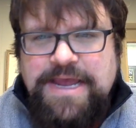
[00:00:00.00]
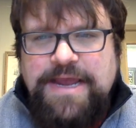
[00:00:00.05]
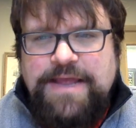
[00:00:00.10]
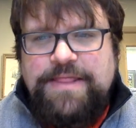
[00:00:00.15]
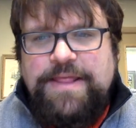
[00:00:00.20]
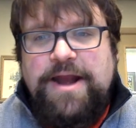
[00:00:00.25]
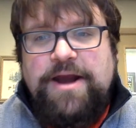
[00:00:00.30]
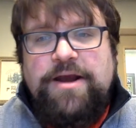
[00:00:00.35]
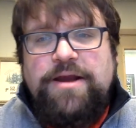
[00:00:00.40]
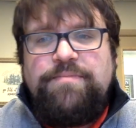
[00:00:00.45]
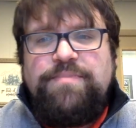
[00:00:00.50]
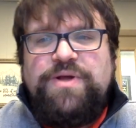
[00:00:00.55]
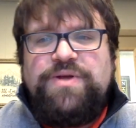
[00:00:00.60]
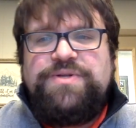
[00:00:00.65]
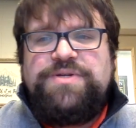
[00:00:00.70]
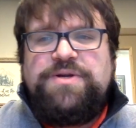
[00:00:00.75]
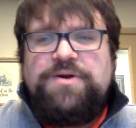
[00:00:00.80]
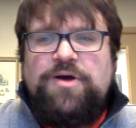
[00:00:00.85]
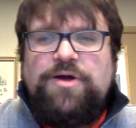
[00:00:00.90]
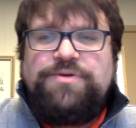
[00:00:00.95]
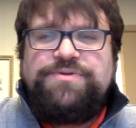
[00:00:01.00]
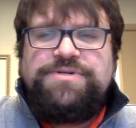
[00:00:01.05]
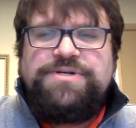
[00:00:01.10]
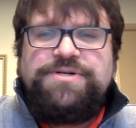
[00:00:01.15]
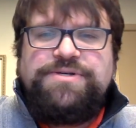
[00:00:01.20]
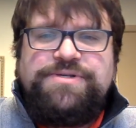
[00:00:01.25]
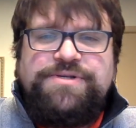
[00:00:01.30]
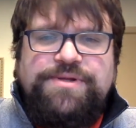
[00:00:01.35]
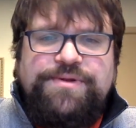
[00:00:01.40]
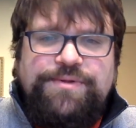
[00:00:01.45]
And there he built an
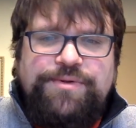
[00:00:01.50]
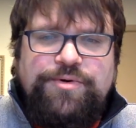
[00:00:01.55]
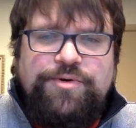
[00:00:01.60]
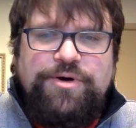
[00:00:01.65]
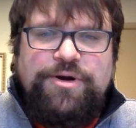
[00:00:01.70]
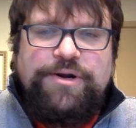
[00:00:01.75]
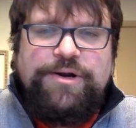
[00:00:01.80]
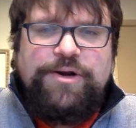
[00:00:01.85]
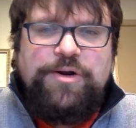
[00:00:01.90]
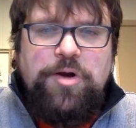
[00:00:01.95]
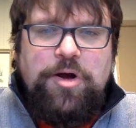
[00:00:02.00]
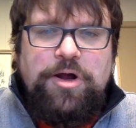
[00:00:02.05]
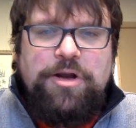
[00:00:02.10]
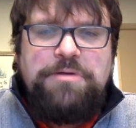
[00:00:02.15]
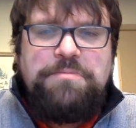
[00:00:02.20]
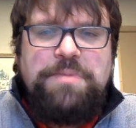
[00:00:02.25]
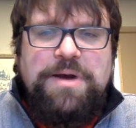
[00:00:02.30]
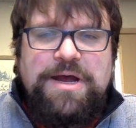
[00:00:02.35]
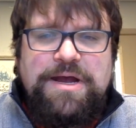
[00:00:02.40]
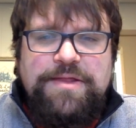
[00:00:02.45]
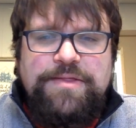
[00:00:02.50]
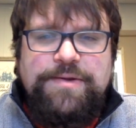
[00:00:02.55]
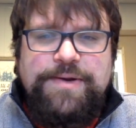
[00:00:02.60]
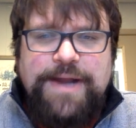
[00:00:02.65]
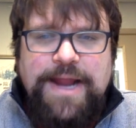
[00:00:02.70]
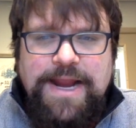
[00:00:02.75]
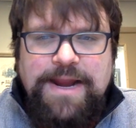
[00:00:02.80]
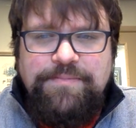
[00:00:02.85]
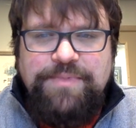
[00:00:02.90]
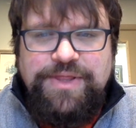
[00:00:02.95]
altar to the Lord and called upon the
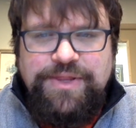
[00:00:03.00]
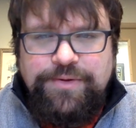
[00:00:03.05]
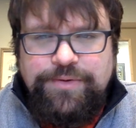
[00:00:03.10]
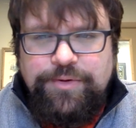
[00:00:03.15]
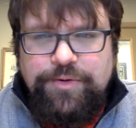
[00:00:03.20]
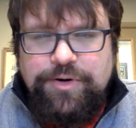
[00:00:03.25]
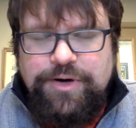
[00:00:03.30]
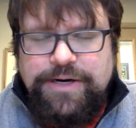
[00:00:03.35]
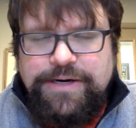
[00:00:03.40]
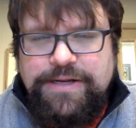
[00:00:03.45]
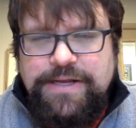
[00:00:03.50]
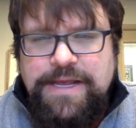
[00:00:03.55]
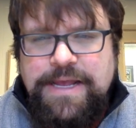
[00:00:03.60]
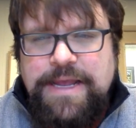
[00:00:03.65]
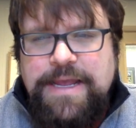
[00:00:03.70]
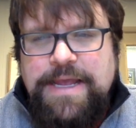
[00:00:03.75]
name of the Lord.